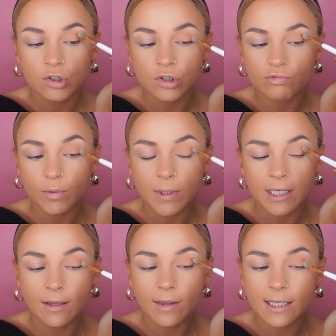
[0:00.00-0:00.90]
Just
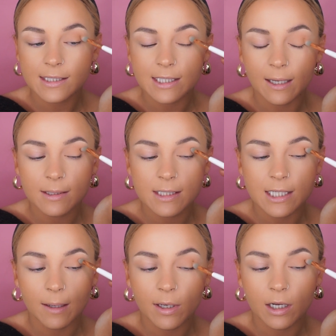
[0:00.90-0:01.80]
repeating that
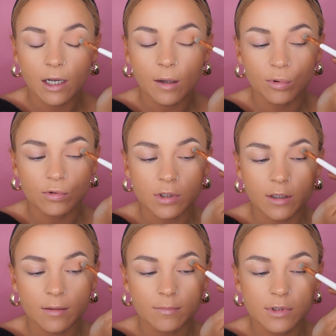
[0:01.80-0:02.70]
step a couple
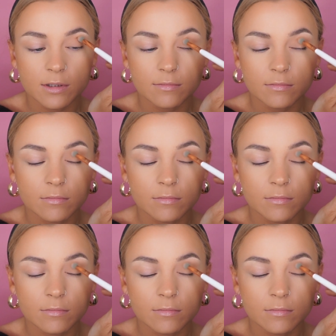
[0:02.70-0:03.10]
times.